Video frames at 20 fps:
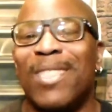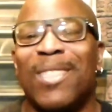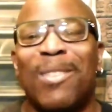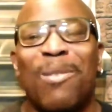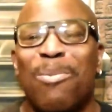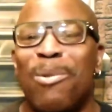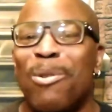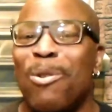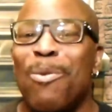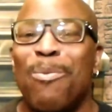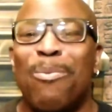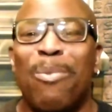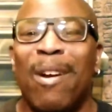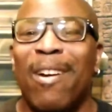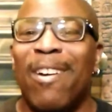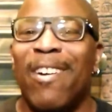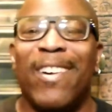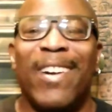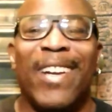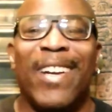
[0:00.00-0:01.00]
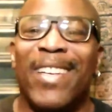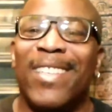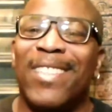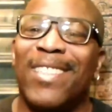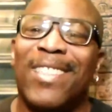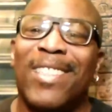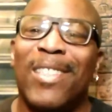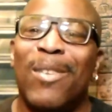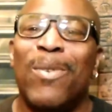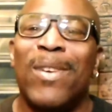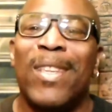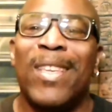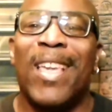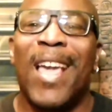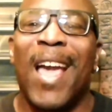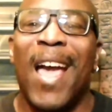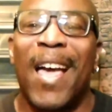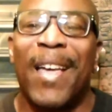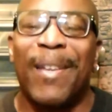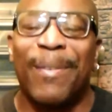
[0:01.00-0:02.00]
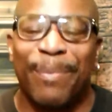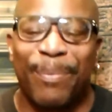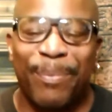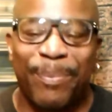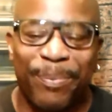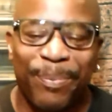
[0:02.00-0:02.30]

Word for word: into Bill Burr and see what he got